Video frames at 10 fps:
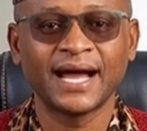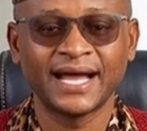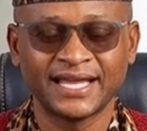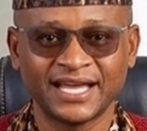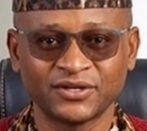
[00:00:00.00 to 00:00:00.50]

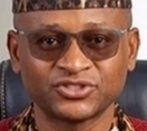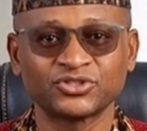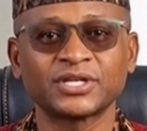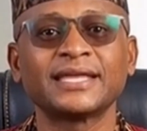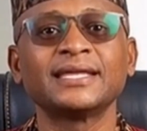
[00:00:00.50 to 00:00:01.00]
I cannot
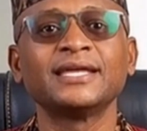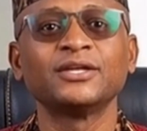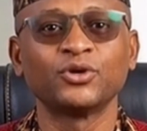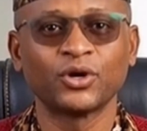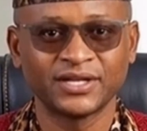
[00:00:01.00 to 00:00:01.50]
stress this
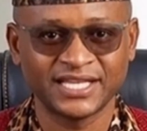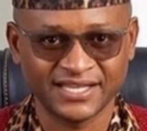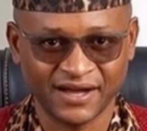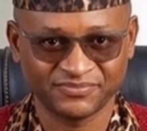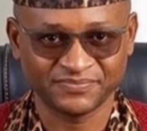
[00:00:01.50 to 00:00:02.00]
strongly
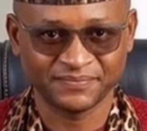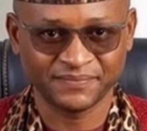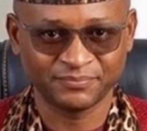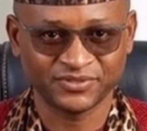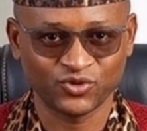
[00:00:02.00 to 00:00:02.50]
enough.
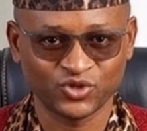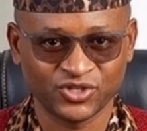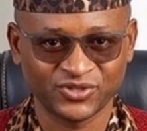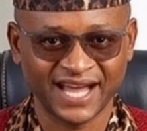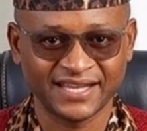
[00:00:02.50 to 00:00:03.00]
Before
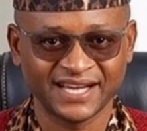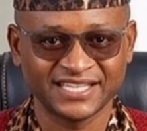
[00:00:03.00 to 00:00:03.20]
you gather a